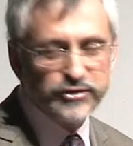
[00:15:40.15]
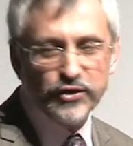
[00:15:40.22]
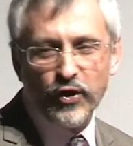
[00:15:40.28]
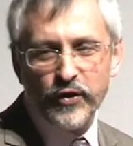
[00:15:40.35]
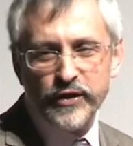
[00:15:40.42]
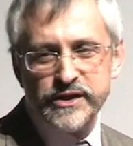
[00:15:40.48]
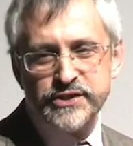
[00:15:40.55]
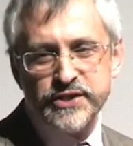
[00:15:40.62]

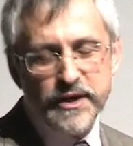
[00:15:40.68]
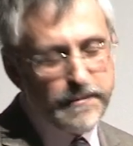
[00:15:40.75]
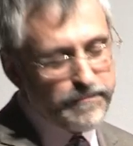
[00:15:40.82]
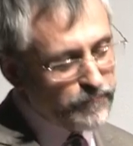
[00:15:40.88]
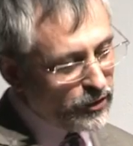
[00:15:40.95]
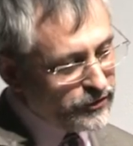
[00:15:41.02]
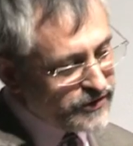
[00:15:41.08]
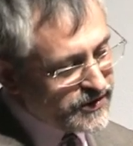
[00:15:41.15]

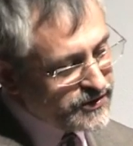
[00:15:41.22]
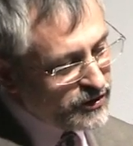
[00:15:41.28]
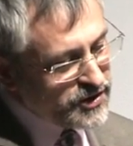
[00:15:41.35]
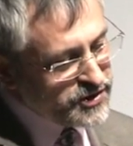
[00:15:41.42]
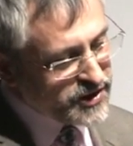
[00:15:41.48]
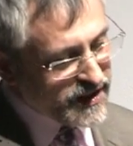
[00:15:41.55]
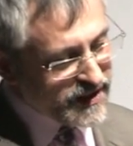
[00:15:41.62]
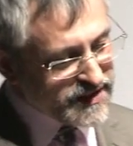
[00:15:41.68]
annoyed modernist
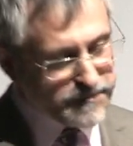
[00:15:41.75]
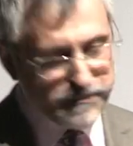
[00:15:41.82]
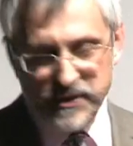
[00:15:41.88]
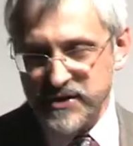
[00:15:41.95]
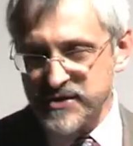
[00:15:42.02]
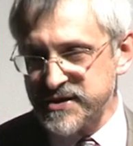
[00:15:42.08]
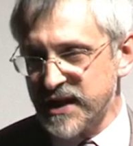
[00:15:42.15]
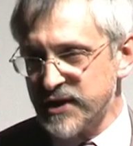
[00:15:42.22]
critics
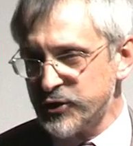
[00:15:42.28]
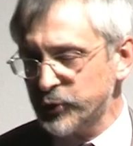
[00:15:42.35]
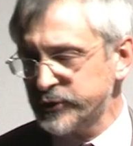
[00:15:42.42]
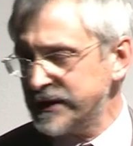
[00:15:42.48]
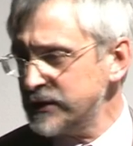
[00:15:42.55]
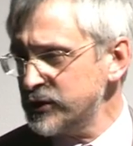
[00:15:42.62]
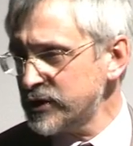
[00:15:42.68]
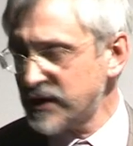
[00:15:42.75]
because they
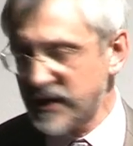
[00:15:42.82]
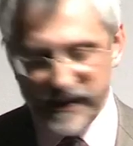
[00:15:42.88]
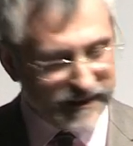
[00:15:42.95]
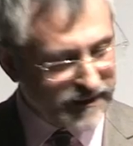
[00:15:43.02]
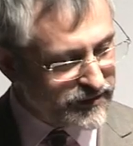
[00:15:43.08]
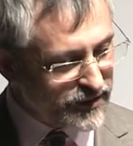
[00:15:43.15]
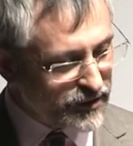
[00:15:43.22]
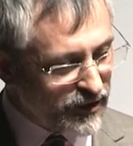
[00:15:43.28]
thought it looked
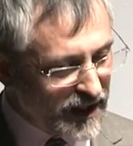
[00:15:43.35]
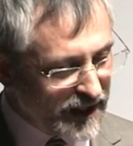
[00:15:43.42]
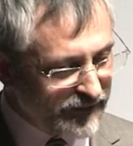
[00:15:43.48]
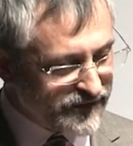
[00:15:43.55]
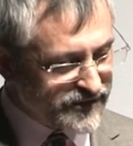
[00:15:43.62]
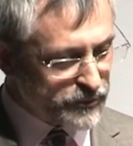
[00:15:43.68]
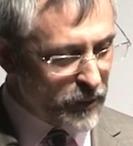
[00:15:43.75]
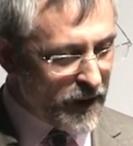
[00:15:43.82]
like the
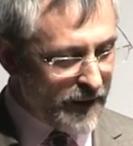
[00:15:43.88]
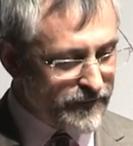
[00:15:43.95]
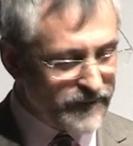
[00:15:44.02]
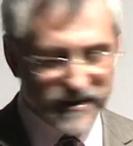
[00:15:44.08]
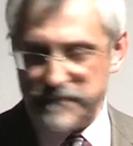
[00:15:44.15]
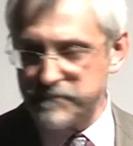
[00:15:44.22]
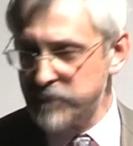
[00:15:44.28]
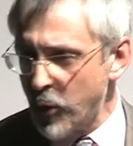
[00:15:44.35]
Graves
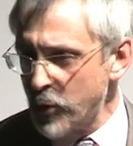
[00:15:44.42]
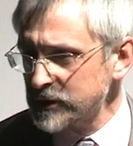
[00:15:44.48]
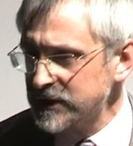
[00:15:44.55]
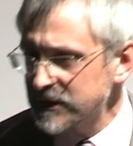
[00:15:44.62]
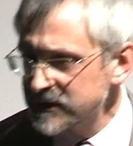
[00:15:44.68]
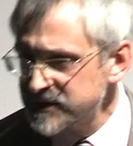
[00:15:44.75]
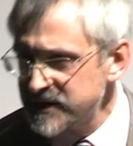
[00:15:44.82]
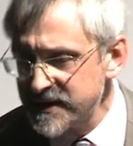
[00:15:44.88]
one in
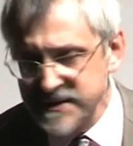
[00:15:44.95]
Portland,